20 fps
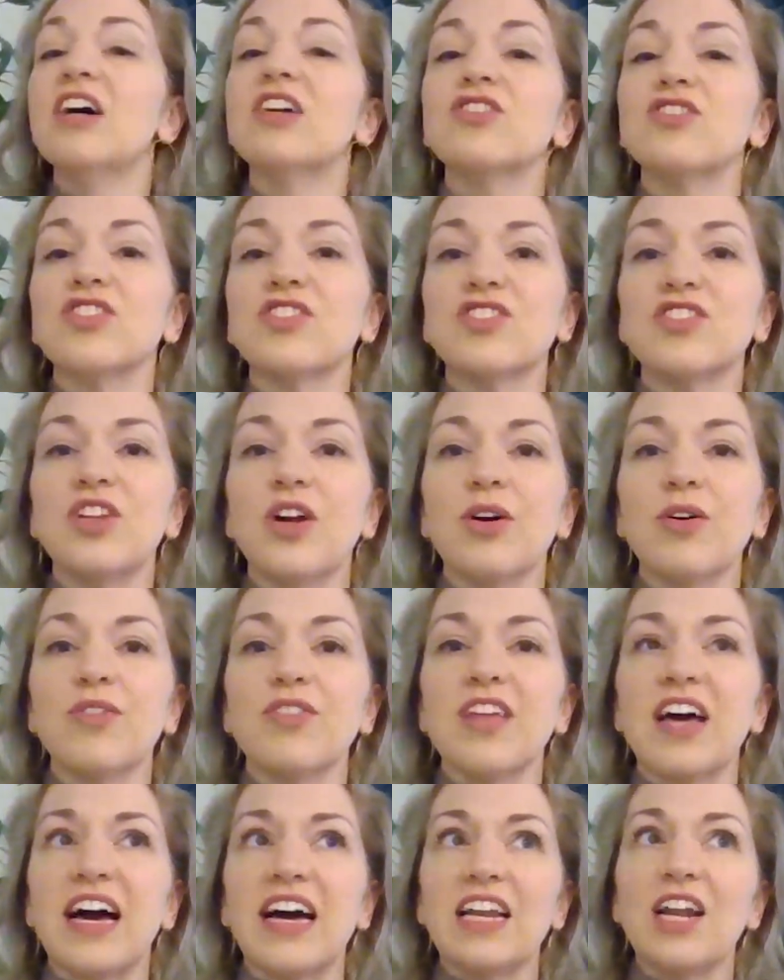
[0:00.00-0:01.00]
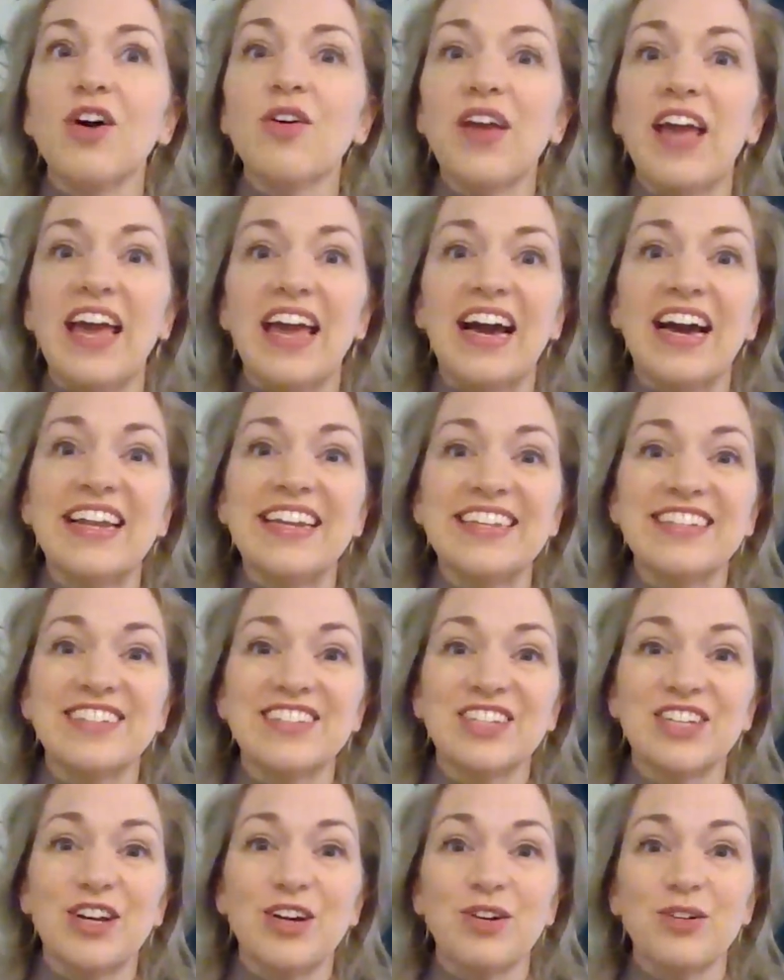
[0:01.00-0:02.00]
Just know that, okay, I need
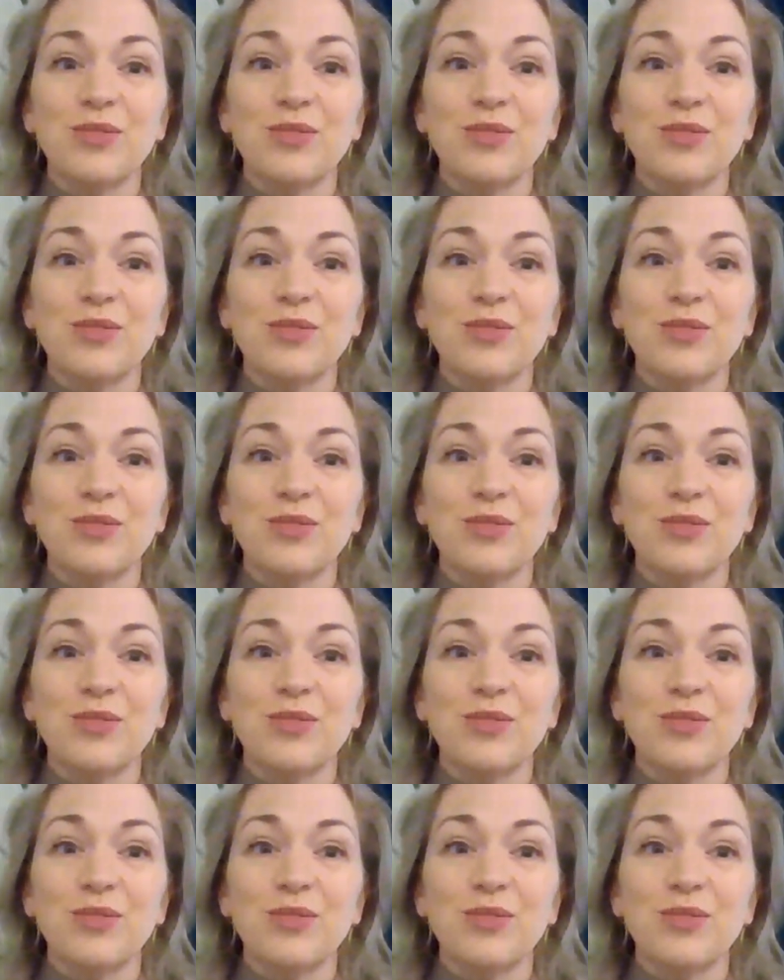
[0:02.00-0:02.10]
to go